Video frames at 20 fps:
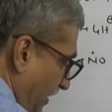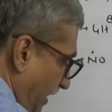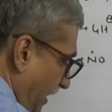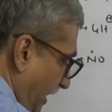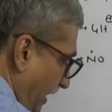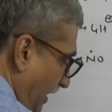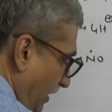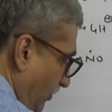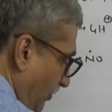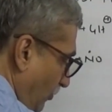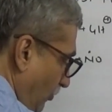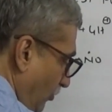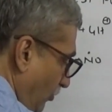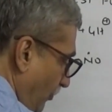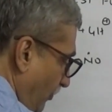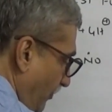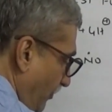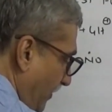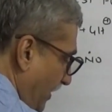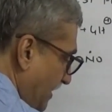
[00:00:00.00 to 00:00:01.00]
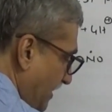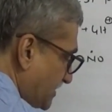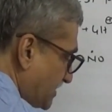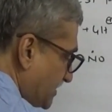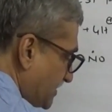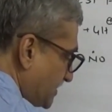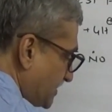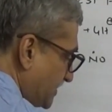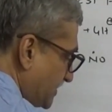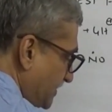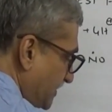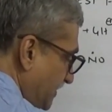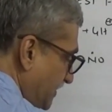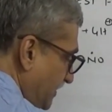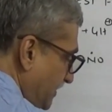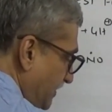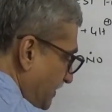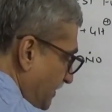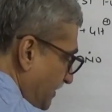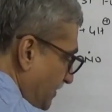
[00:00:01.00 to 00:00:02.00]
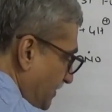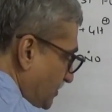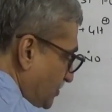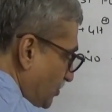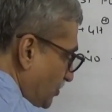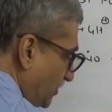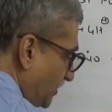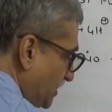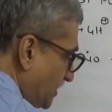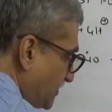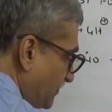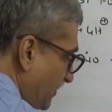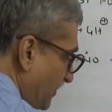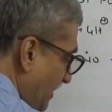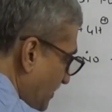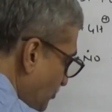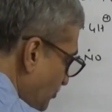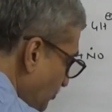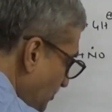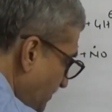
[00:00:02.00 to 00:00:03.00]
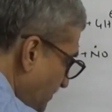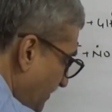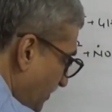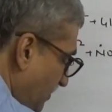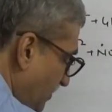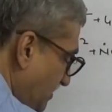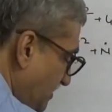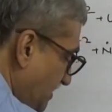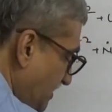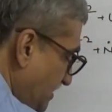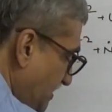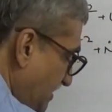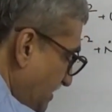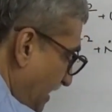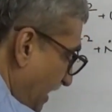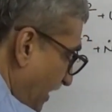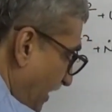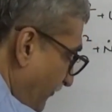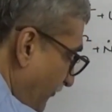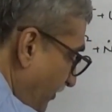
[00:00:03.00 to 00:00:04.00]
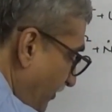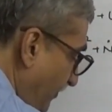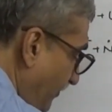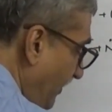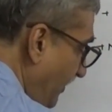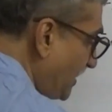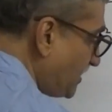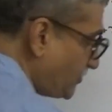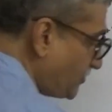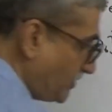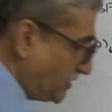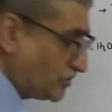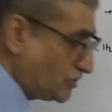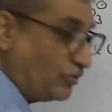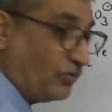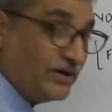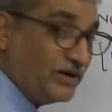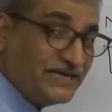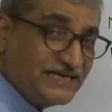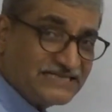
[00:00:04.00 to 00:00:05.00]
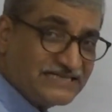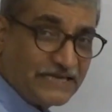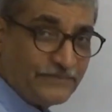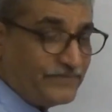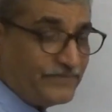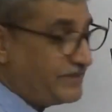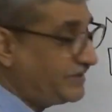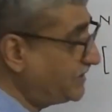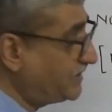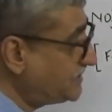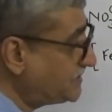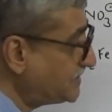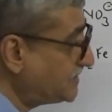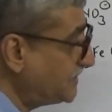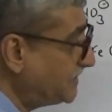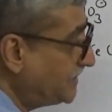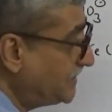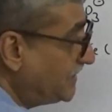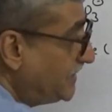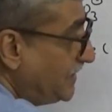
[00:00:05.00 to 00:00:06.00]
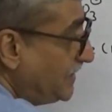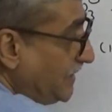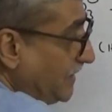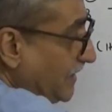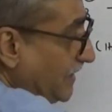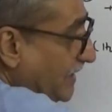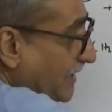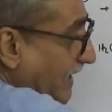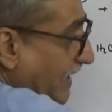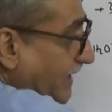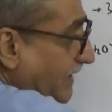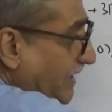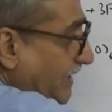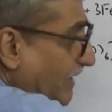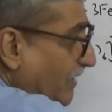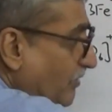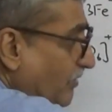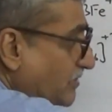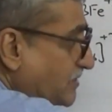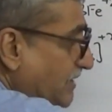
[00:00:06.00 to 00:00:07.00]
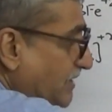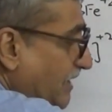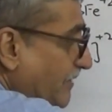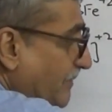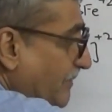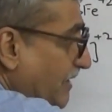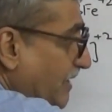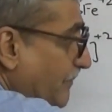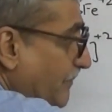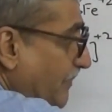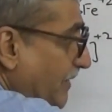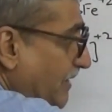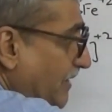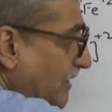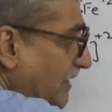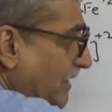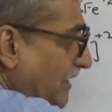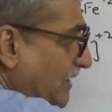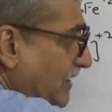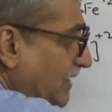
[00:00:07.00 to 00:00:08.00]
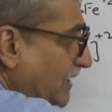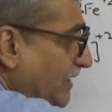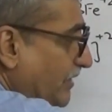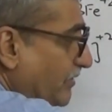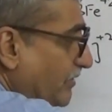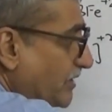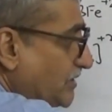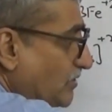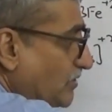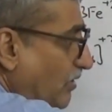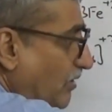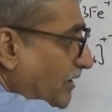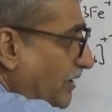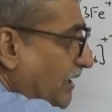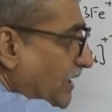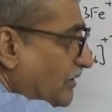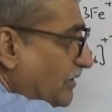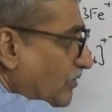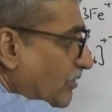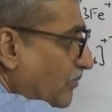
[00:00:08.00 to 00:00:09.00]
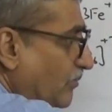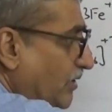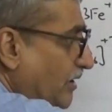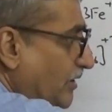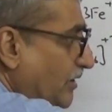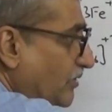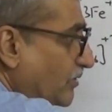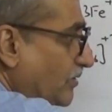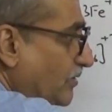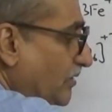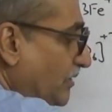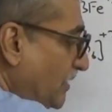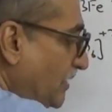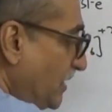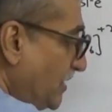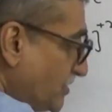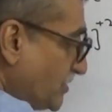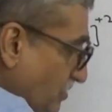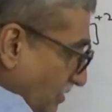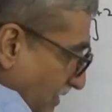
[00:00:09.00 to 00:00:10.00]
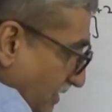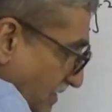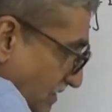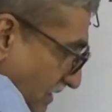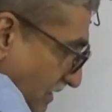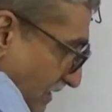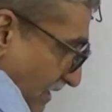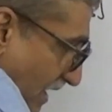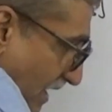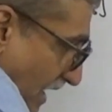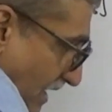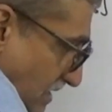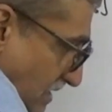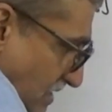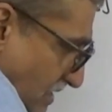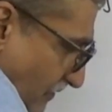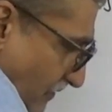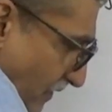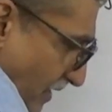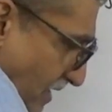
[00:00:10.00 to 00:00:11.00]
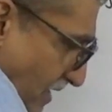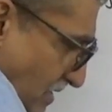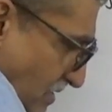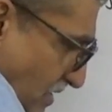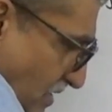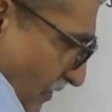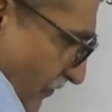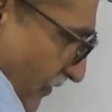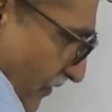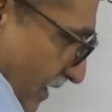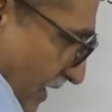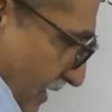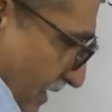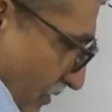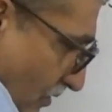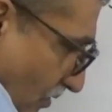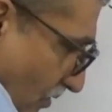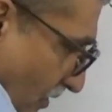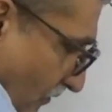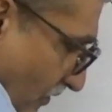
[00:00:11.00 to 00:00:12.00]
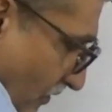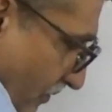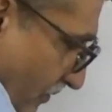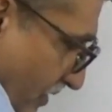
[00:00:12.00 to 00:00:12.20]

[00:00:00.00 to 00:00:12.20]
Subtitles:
NO plus. So this plus 2 is because this is Fe plus 1. So what has happened is, nitric oxide, I have been repeatedly telling you, it is an odd electron molecule. So there is a transference of electron from